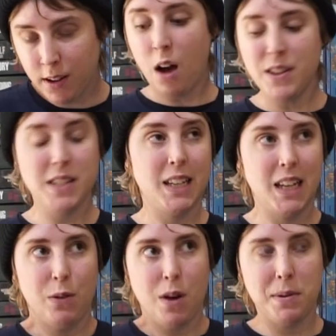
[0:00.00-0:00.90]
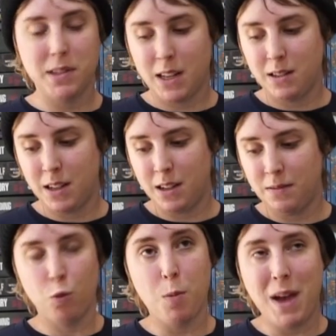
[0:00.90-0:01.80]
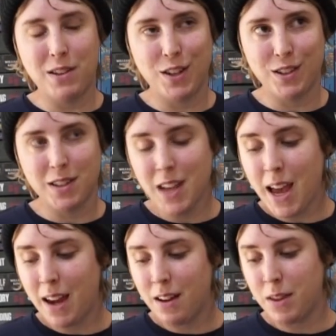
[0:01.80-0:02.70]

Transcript: Obviously, he represented romantic desire.